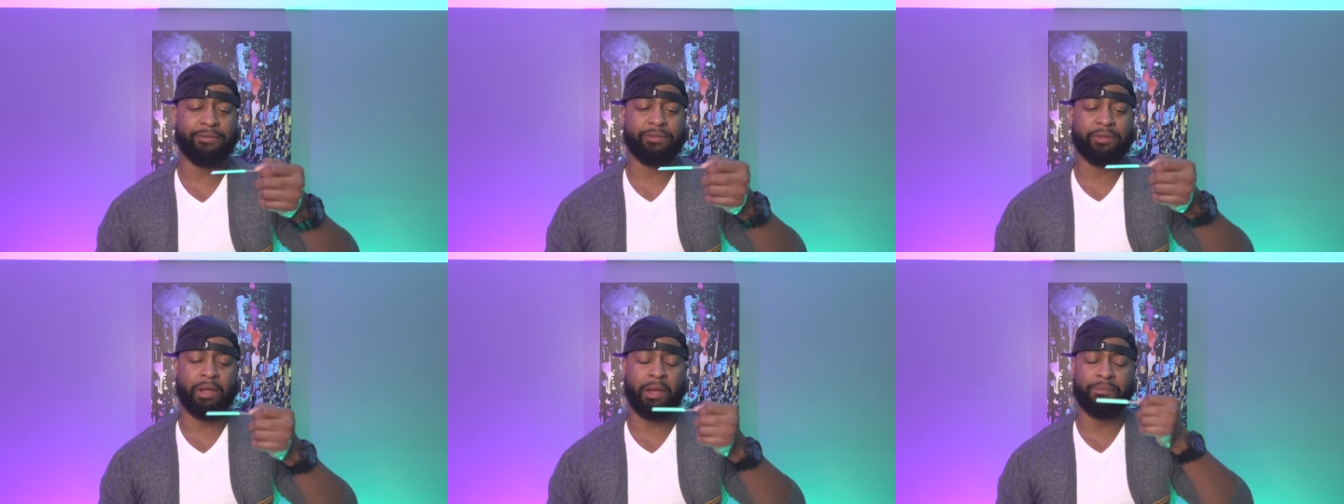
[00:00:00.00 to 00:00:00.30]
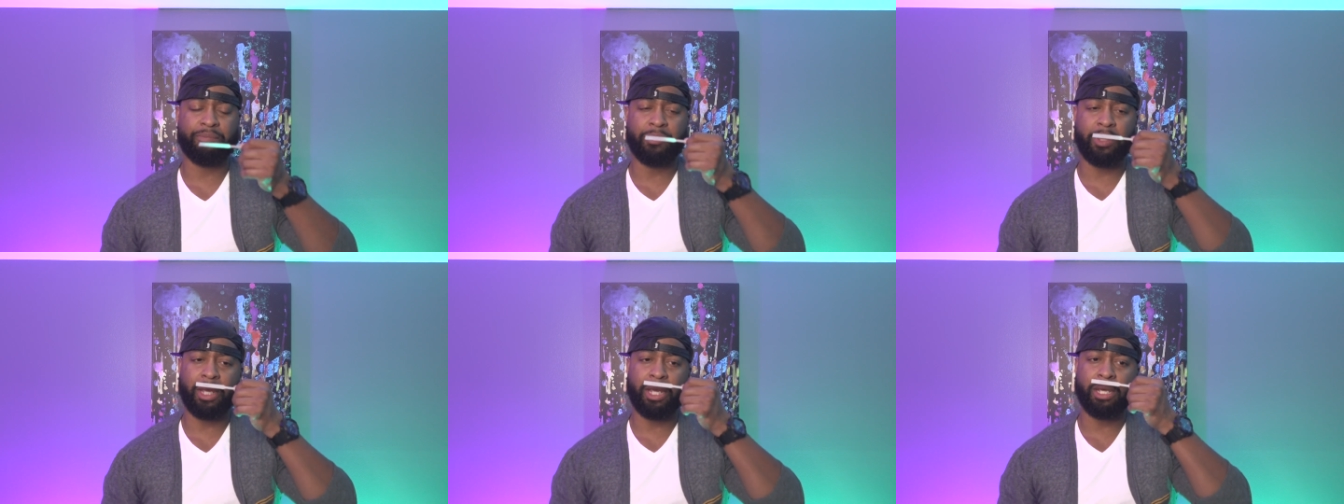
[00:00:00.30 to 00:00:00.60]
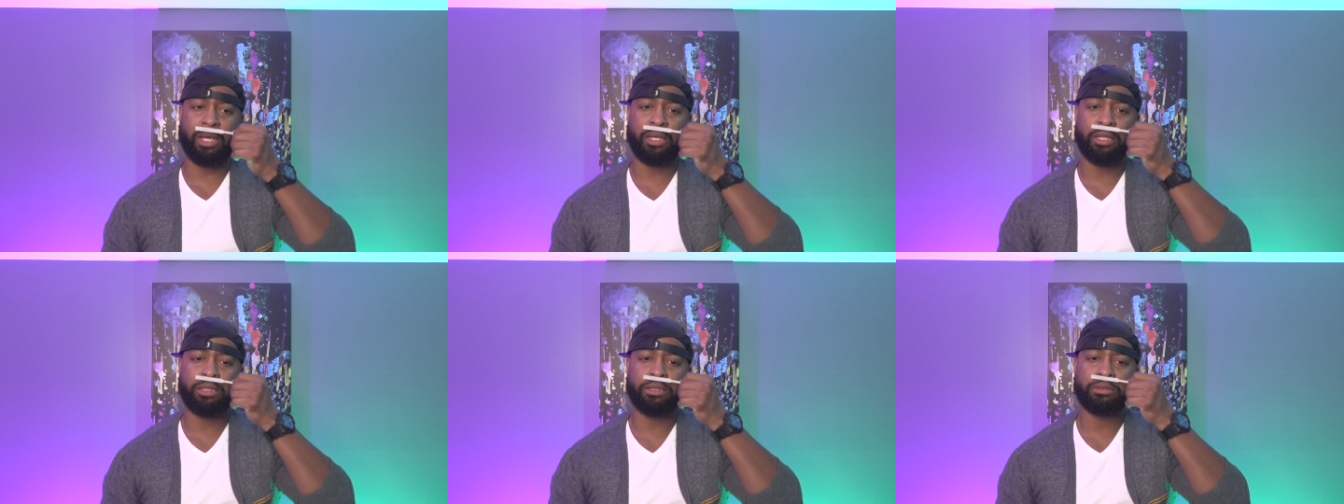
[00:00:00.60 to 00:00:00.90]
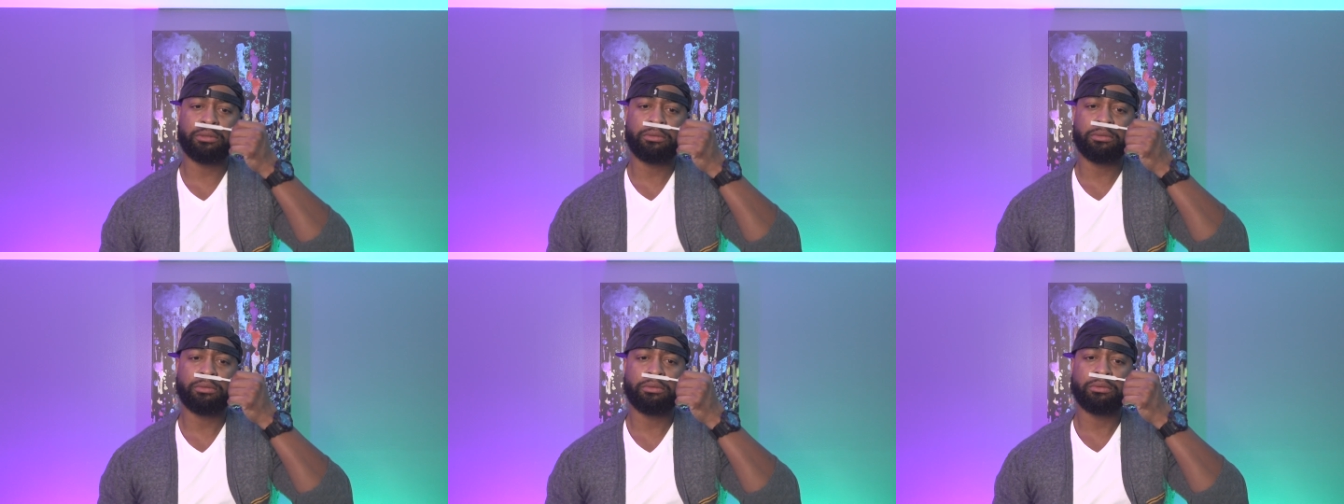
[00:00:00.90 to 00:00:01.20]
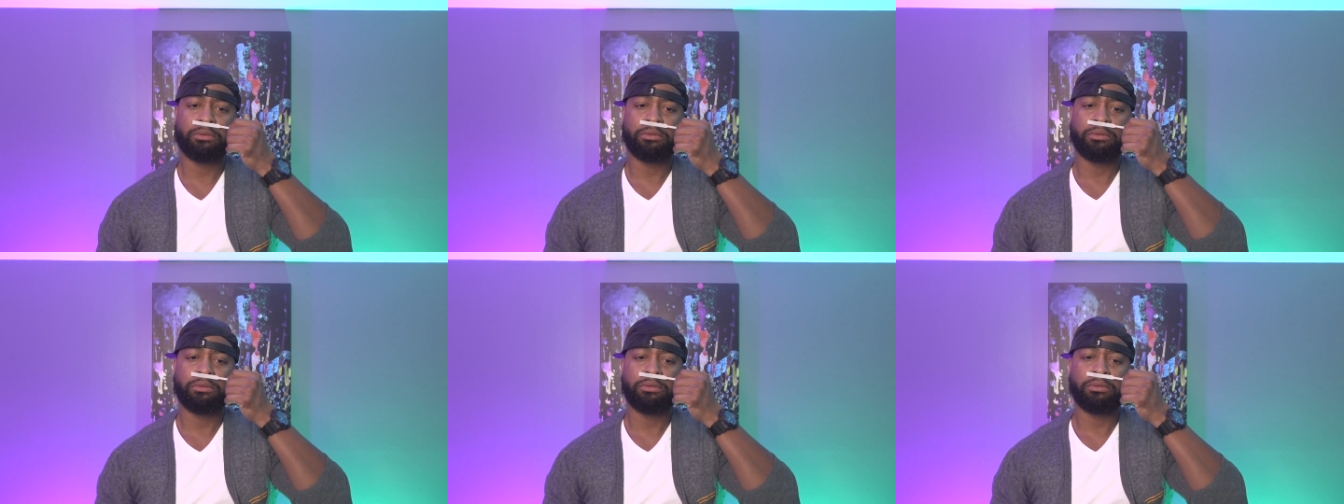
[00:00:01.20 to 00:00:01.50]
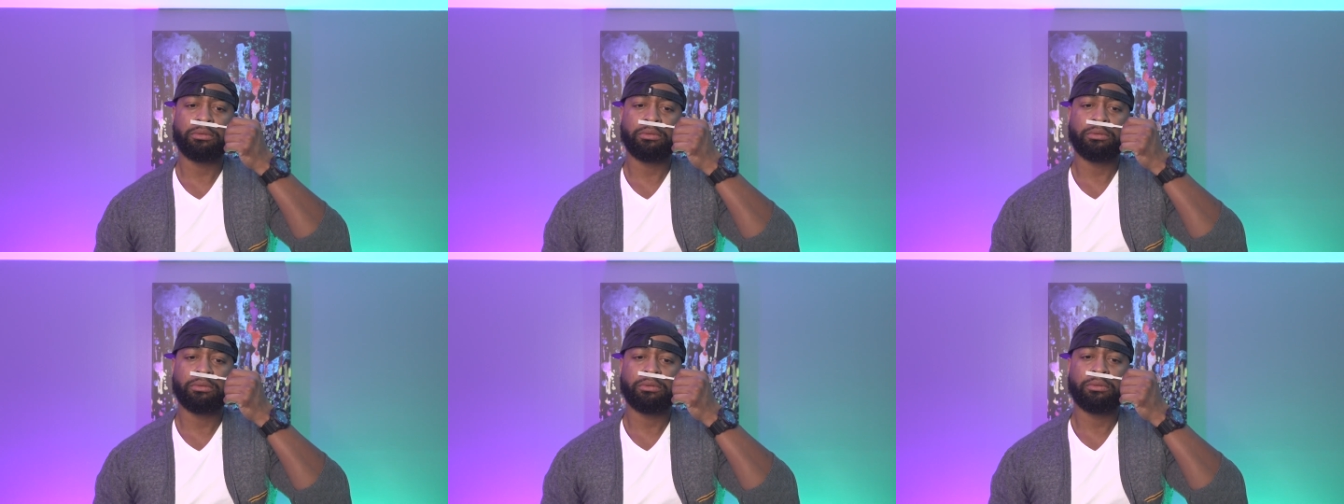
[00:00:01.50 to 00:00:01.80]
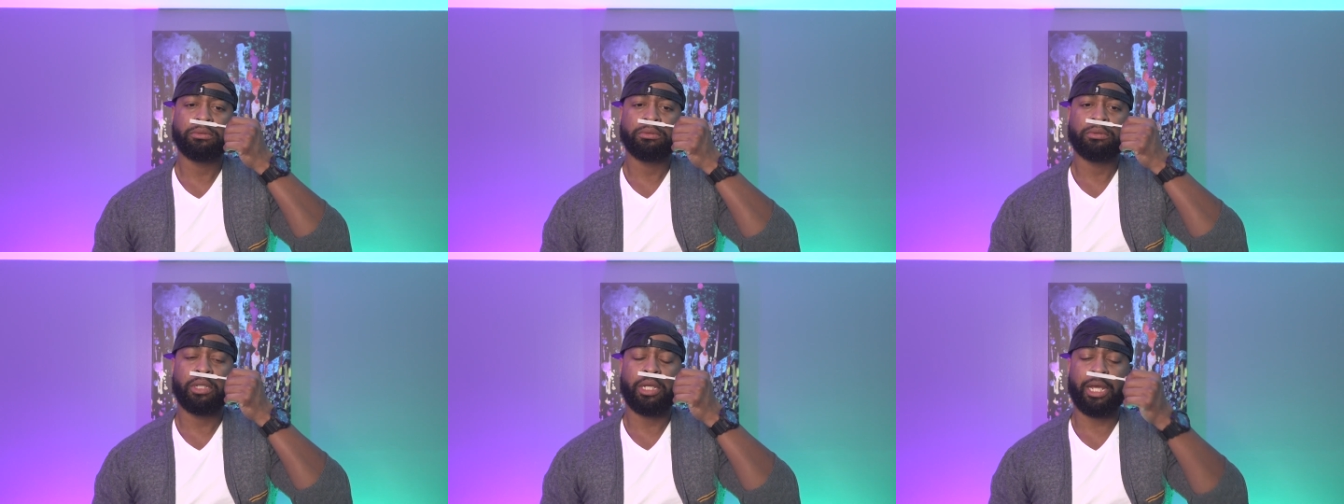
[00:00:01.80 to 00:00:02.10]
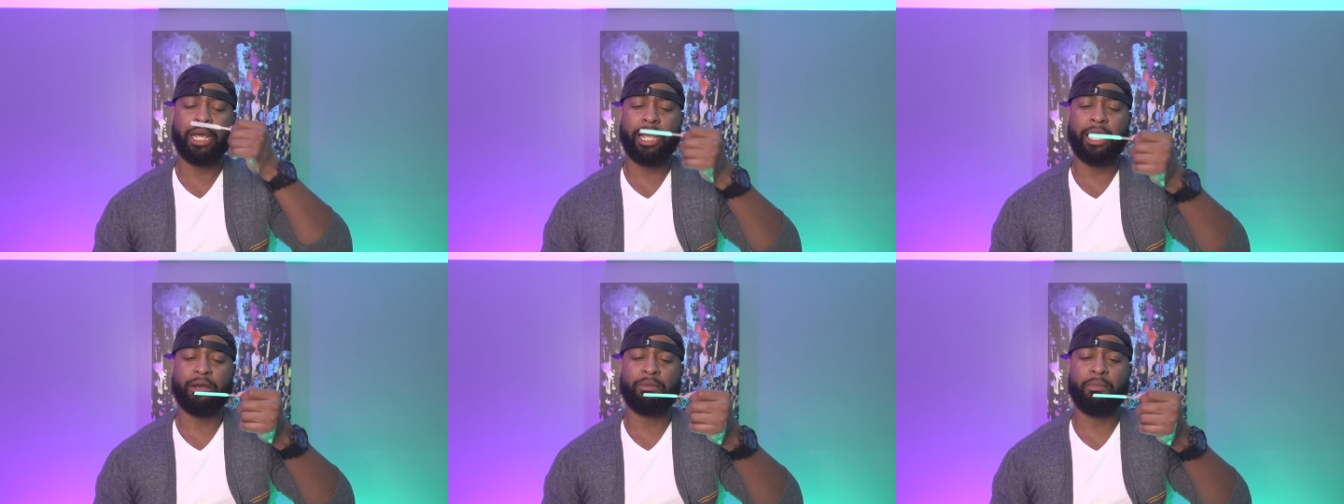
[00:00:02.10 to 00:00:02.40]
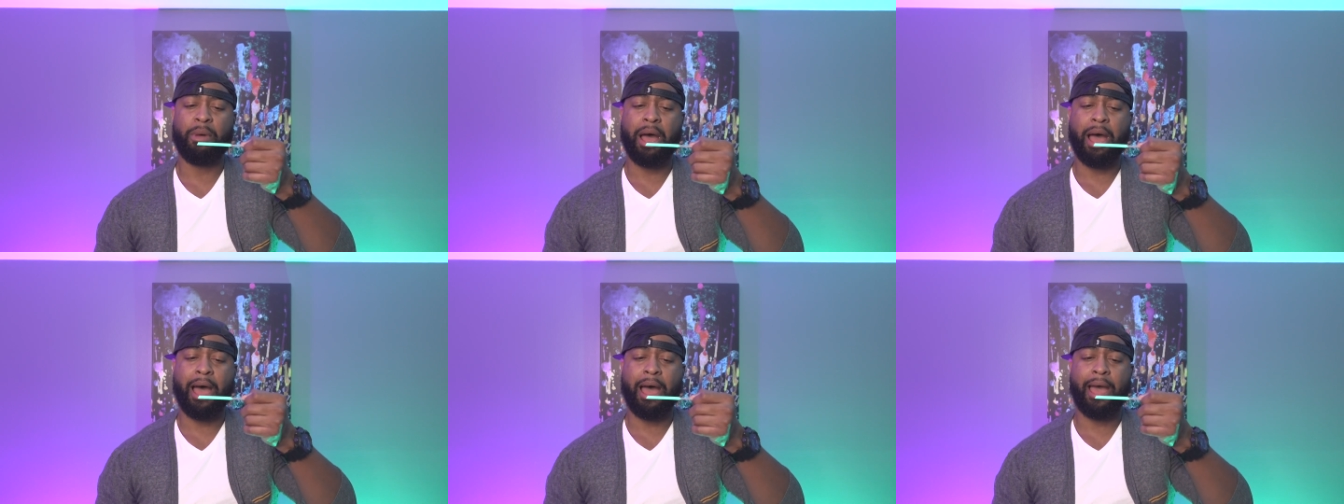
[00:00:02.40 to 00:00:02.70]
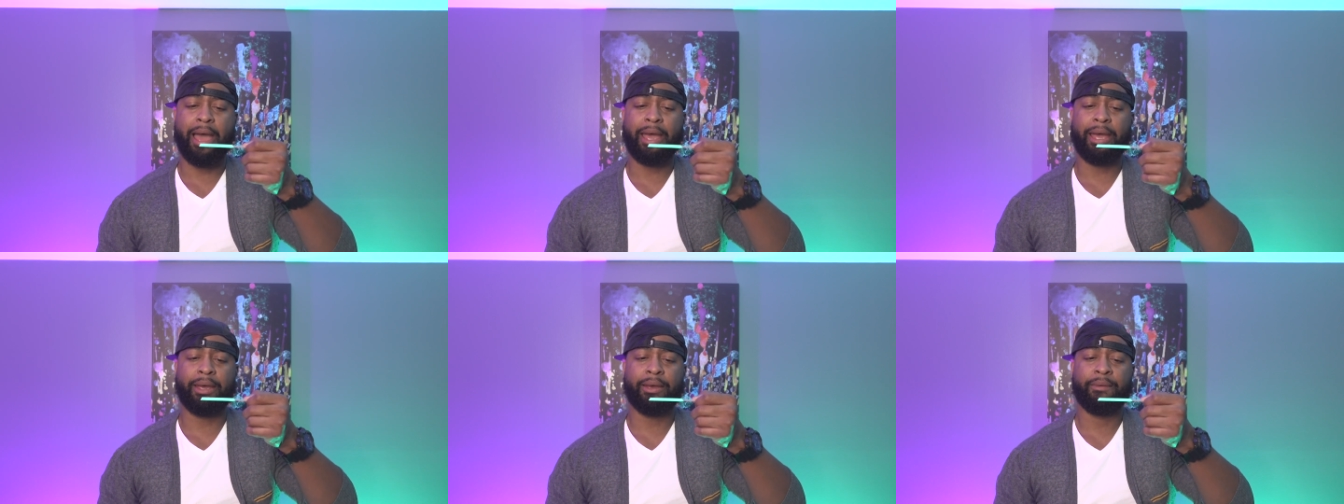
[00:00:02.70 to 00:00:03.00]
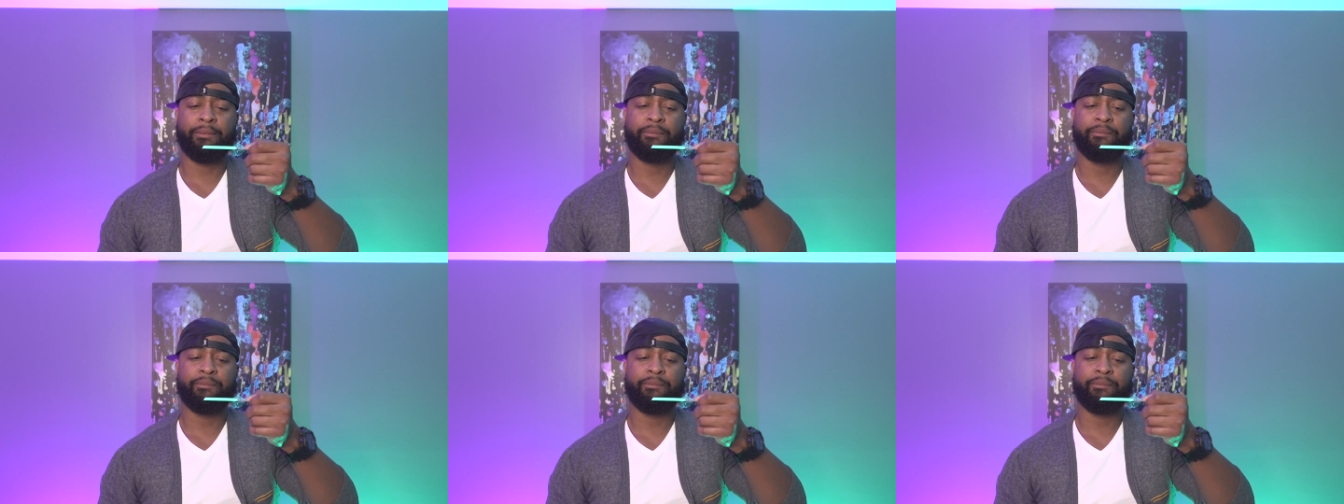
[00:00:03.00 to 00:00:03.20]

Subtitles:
something in my